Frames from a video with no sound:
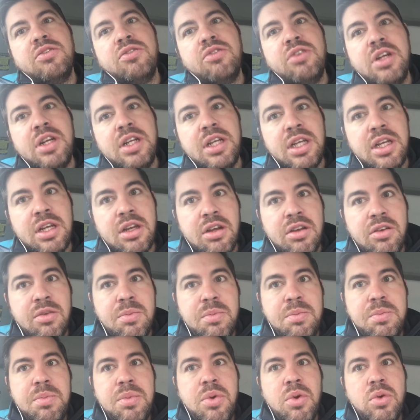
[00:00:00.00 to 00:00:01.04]
really cut
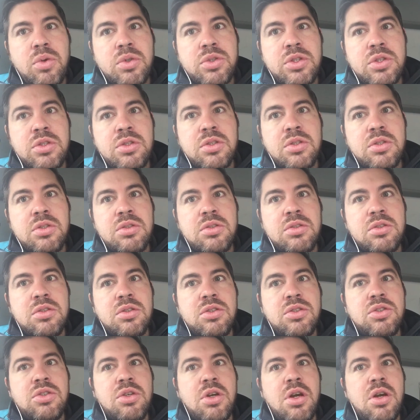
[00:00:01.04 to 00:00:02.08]
portion
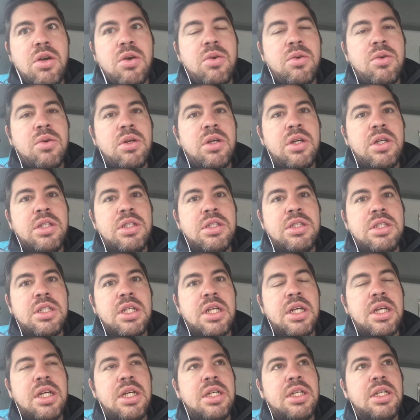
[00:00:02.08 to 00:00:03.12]
control
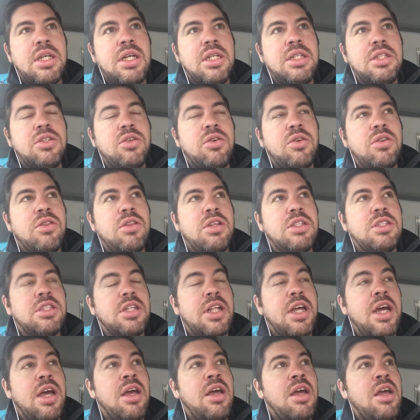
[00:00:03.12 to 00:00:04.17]
and doing things like
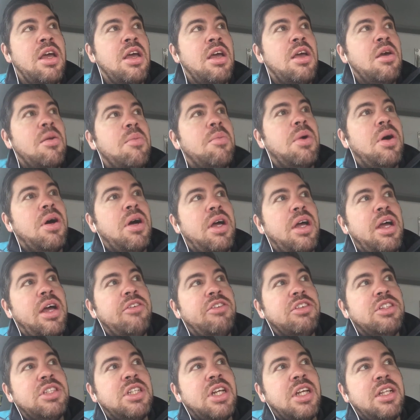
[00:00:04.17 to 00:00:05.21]
that. But
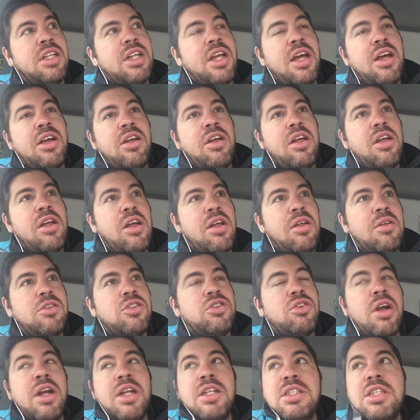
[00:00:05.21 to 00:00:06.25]
having said that,
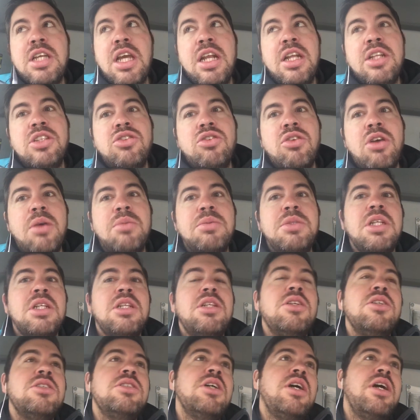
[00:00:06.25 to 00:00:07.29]
training's getting interrupted
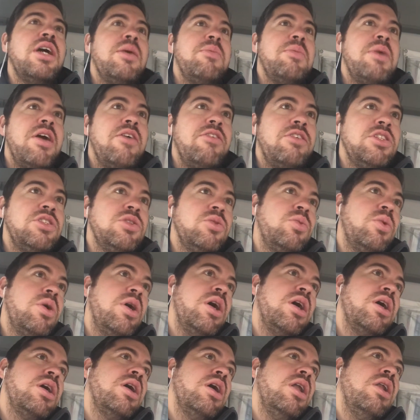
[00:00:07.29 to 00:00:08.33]
because I am having to
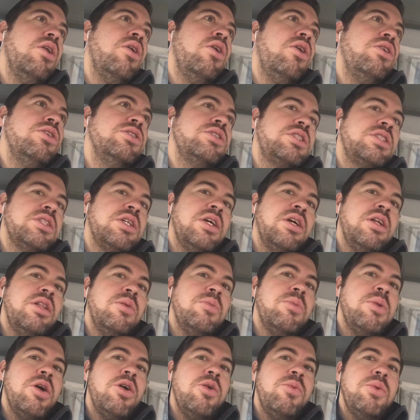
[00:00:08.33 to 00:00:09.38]
work a lot at the
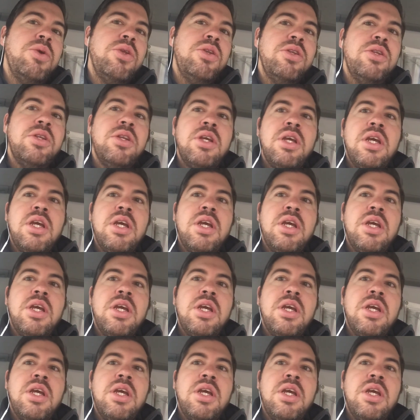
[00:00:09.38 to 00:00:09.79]
moment,